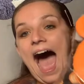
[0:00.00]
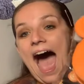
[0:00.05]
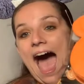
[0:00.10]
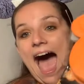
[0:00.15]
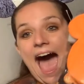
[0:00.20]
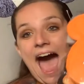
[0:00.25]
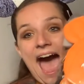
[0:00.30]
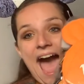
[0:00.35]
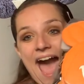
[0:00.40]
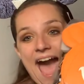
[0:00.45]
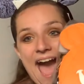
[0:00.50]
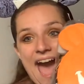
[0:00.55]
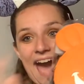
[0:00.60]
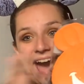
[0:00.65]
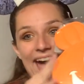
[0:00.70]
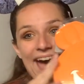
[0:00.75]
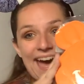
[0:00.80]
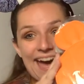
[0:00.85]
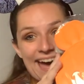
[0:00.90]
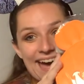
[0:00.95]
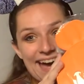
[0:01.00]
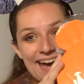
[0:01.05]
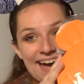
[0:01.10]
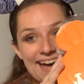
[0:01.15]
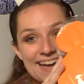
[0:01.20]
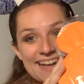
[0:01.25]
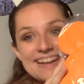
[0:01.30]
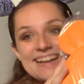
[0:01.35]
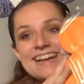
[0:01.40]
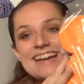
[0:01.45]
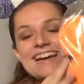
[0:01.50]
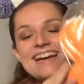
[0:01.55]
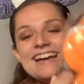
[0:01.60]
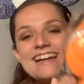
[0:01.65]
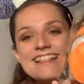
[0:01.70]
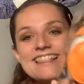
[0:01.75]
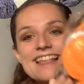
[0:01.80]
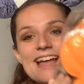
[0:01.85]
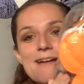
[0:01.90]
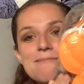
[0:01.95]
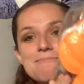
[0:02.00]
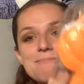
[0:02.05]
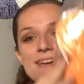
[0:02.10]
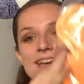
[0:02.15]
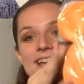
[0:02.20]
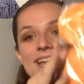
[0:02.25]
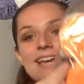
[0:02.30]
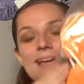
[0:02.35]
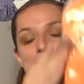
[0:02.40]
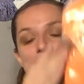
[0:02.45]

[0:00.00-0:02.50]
Ah! It's a Mickey